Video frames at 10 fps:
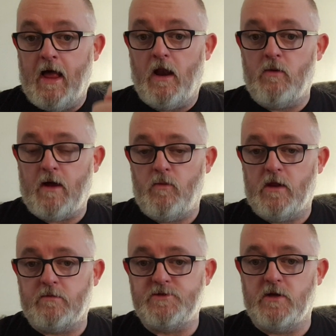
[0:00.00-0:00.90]
Hello and
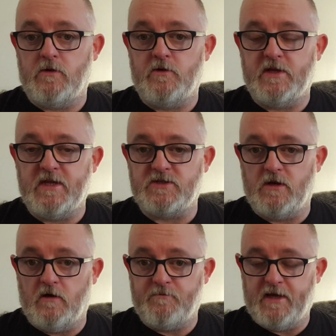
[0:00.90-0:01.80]
welcome to another
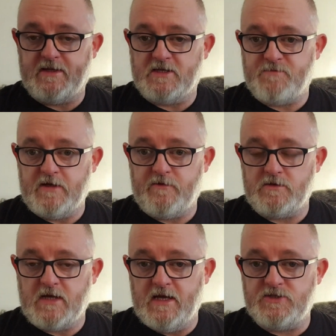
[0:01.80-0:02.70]
edition of Beer Dad's Beer
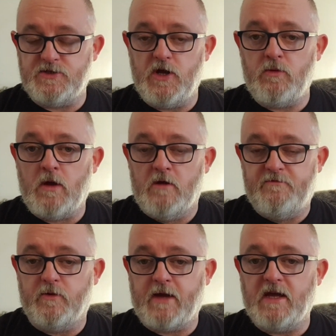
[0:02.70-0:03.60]
Reviews. It is new
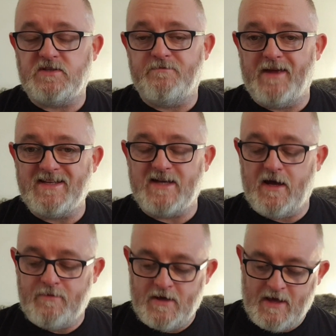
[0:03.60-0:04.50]
Vocation Beer
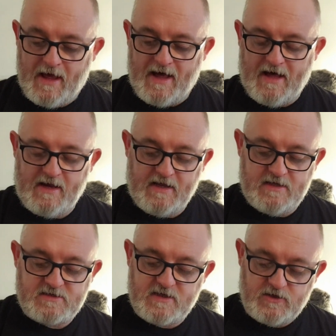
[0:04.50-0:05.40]
Time and
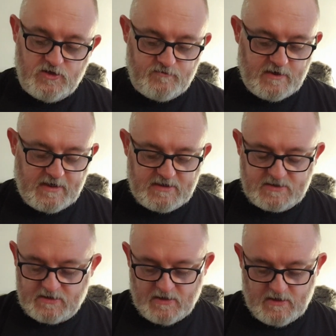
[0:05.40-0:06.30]
it is their new
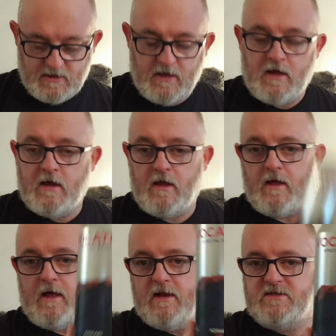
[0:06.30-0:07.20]
release.
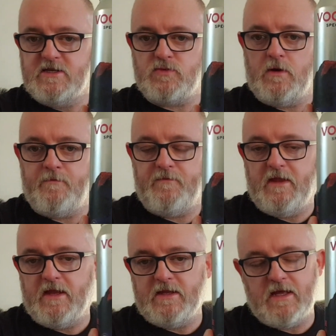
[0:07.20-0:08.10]
And it's this one.
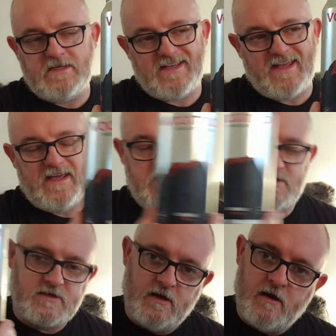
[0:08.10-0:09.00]
It
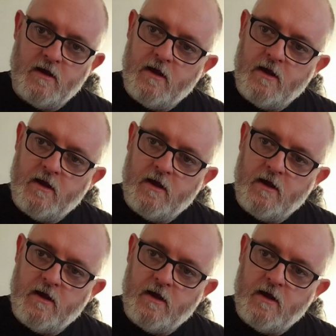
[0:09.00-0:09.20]
is